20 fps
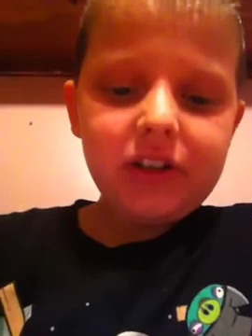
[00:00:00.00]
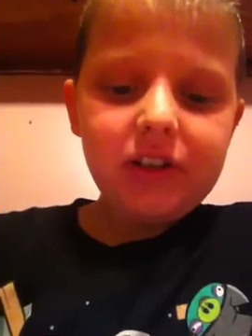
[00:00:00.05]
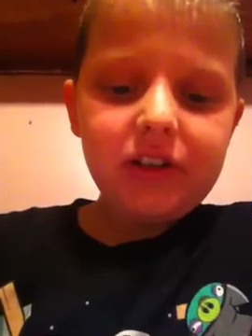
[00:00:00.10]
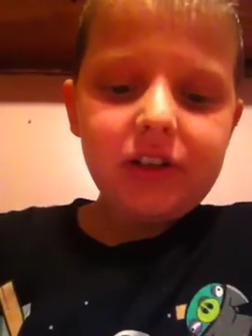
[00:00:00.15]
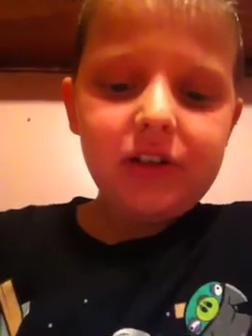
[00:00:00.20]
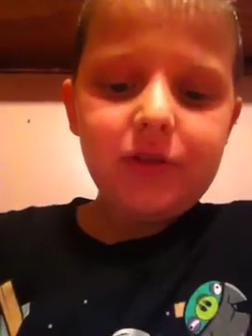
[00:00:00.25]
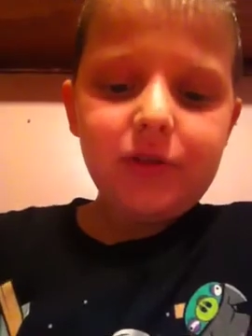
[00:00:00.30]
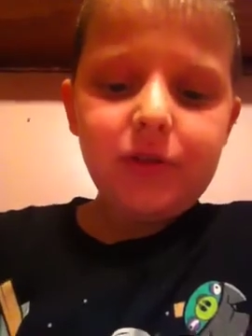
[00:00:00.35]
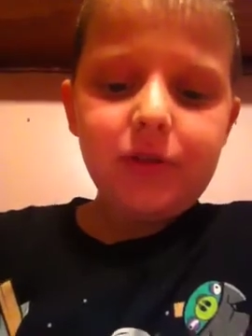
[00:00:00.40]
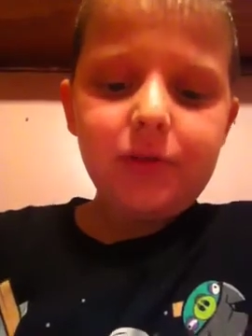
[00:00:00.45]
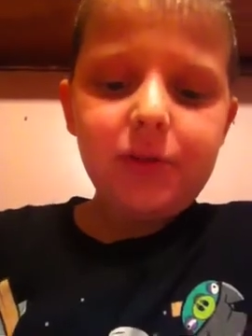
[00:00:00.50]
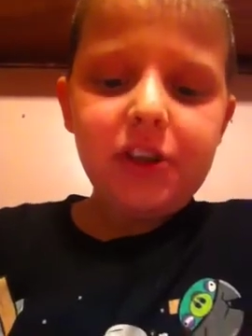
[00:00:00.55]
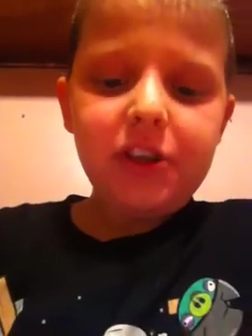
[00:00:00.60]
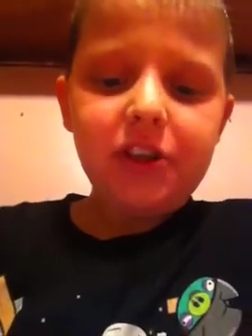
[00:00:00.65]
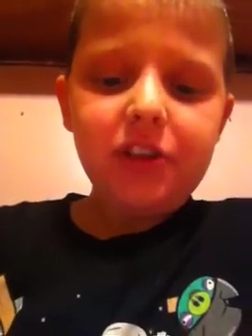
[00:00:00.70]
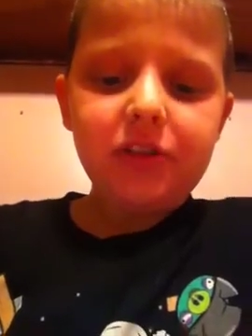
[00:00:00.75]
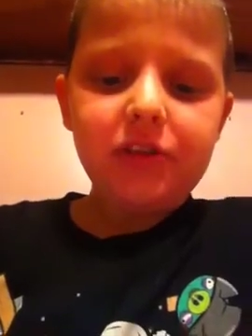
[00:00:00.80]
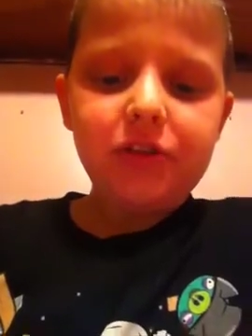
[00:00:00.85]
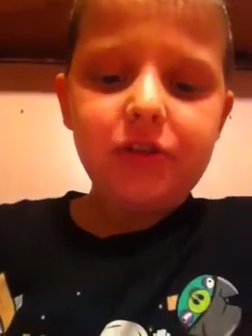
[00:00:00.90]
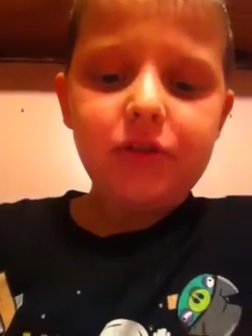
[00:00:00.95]

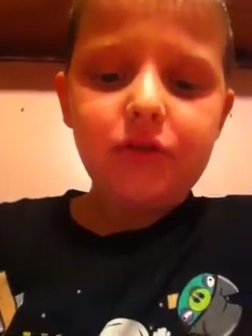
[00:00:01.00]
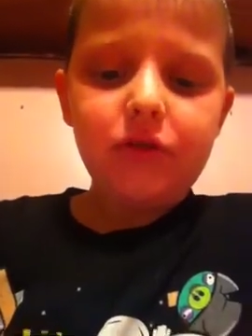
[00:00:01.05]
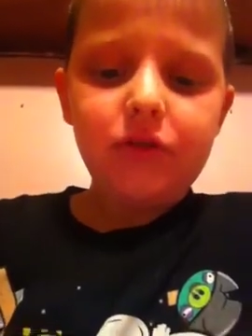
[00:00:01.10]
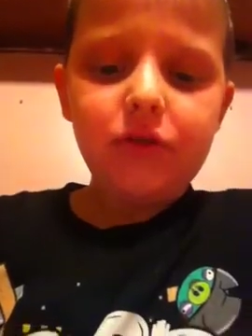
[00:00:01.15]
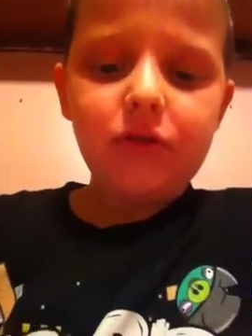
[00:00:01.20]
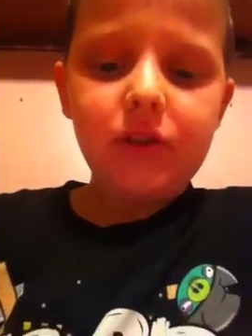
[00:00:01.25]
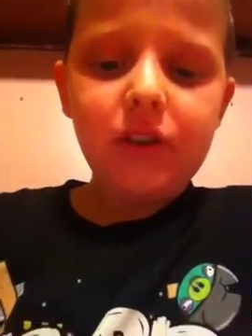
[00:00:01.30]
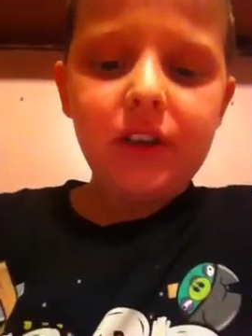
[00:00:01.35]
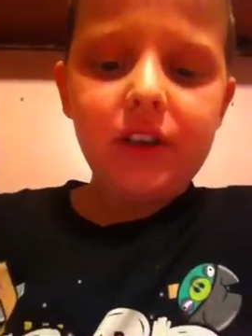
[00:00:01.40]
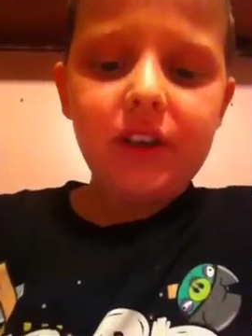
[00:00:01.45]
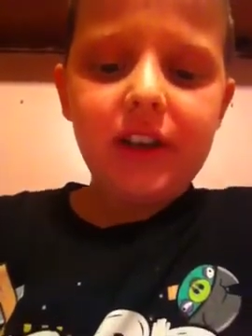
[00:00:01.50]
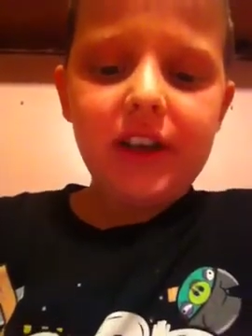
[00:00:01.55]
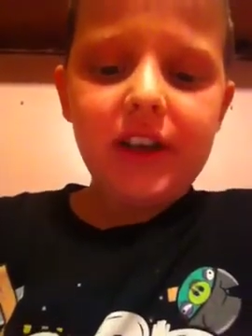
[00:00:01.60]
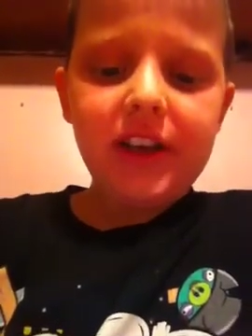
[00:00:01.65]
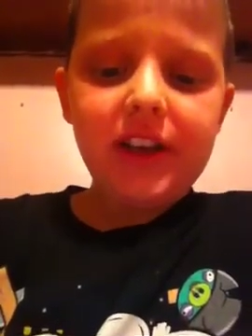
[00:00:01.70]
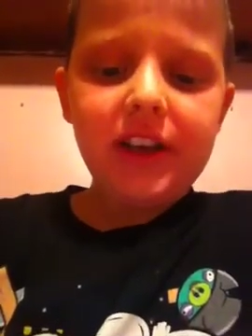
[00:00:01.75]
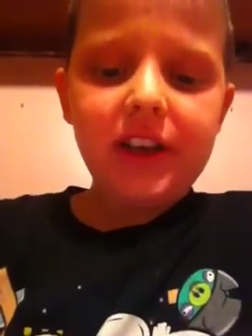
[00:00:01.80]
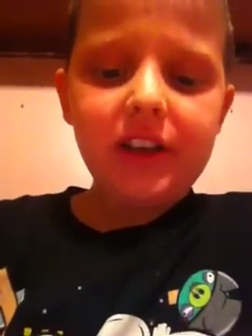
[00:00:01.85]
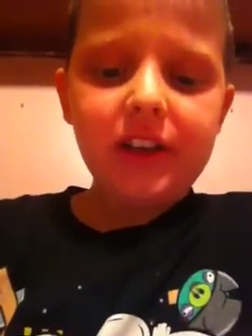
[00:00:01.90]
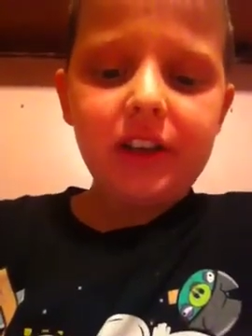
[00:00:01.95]
intermediate school at
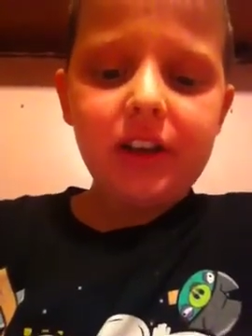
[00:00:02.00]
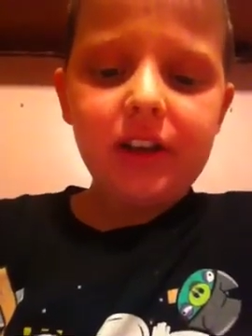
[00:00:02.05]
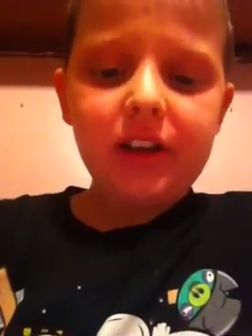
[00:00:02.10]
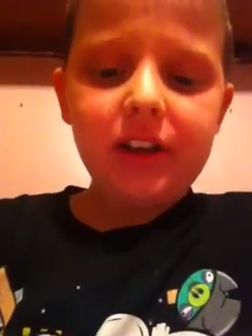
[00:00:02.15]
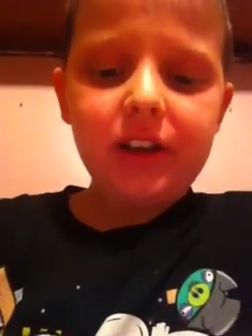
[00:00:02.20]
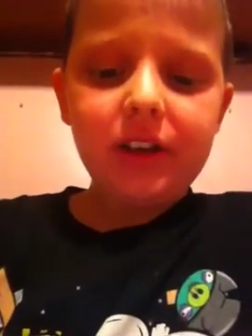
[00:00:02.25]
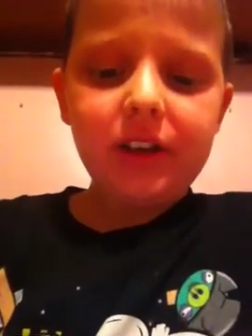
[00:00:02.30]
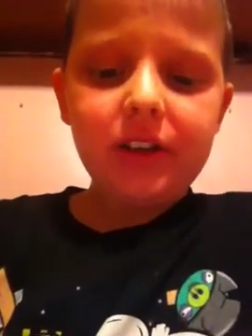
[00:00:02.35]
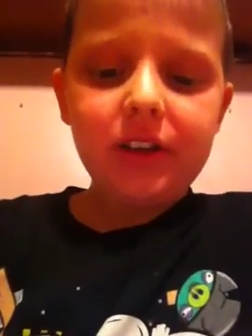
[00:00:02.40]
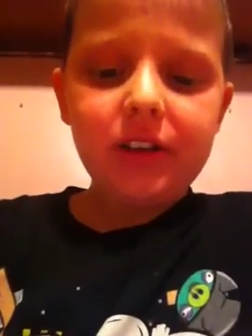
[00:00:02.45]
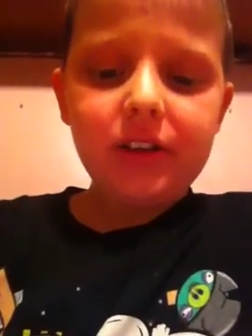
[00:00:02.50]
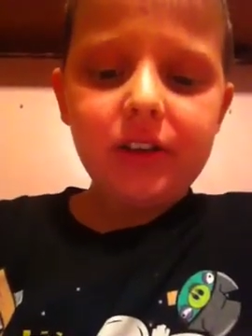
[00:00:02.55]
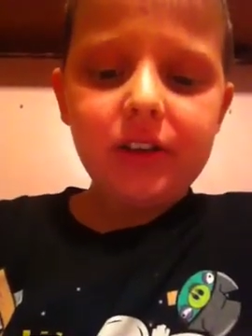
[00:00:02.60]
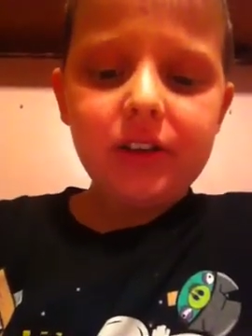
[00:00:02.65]
89